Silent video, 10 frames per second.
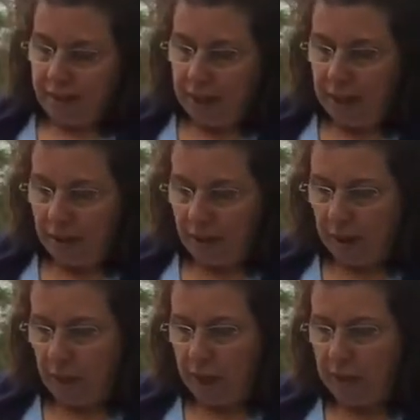I know,
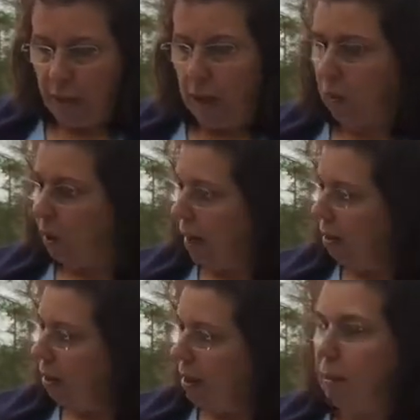I should give one away
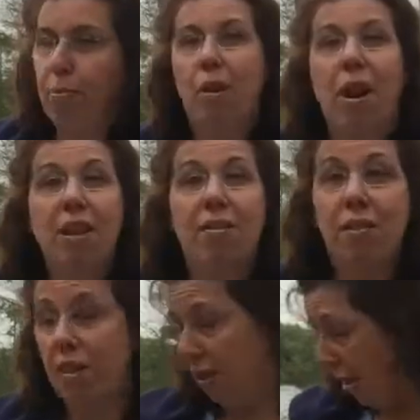as a, a prize
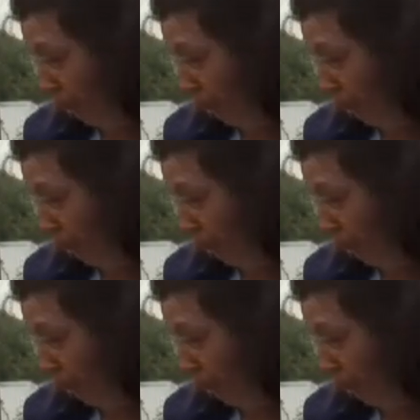for the